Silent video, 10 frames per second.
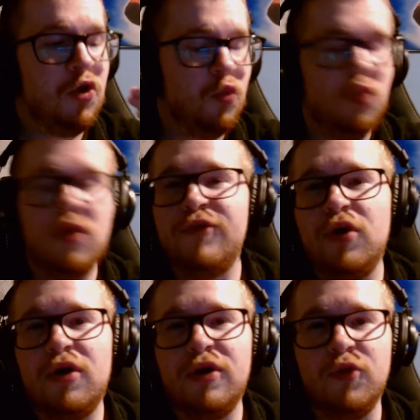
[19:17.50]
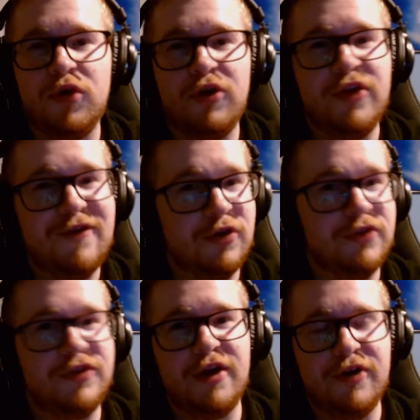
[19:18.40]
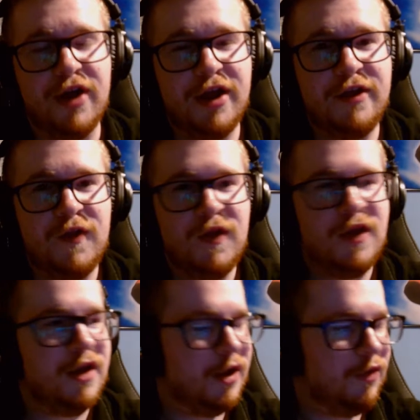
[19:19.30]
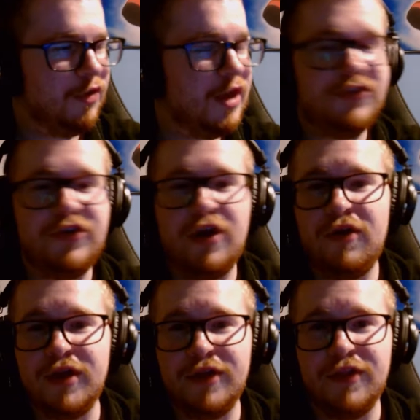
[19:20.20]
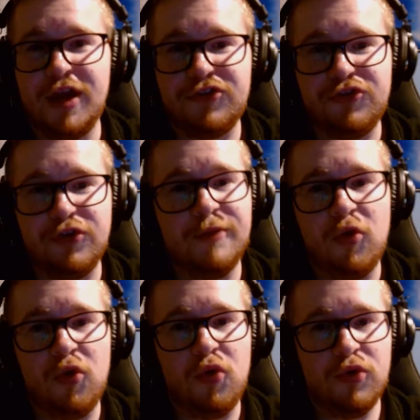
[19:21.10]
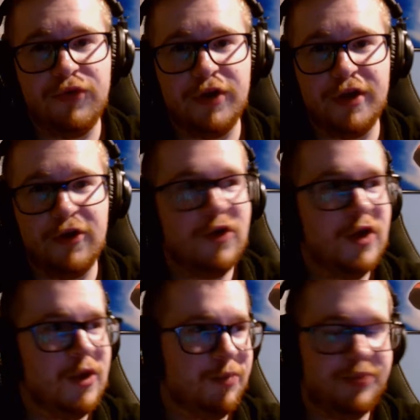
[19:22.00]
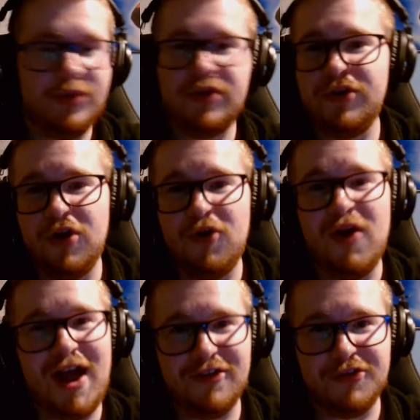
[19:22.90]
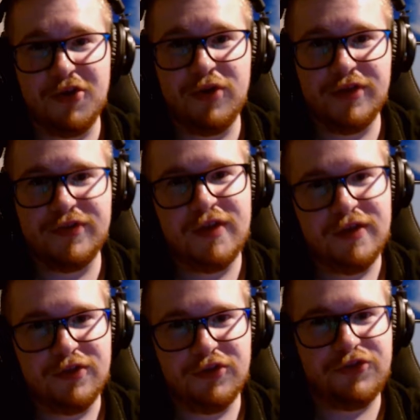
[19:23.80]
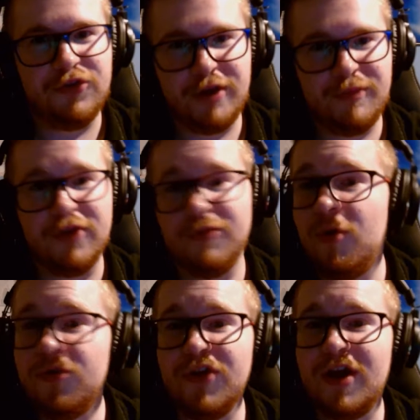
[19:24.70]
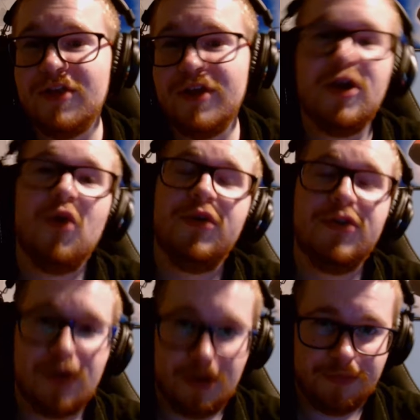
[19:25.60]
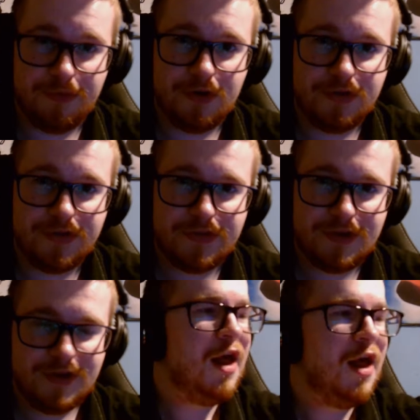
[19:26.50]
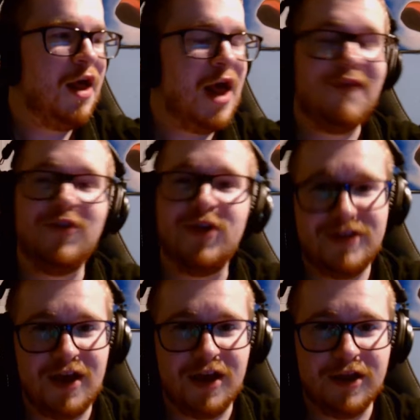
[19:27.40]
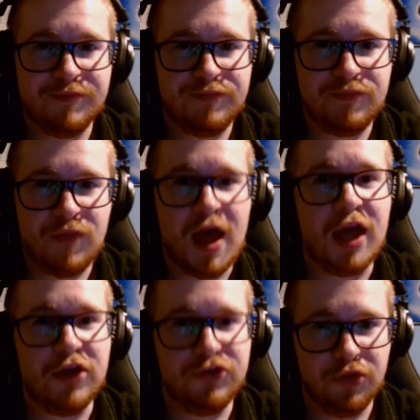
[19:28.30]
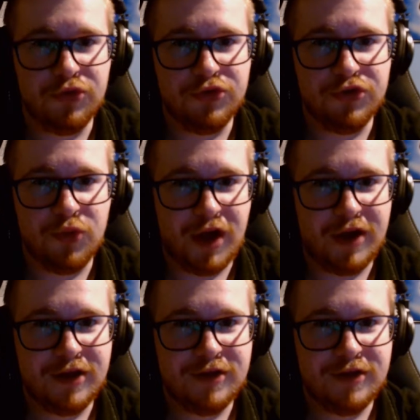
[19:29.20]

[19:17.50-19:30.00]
wherever you are in the world, have a good day or night, and I will catch y'all in the next stream or video. But you know, as always, this stream is most likely going to come first. Have a good day, and don't lose your way.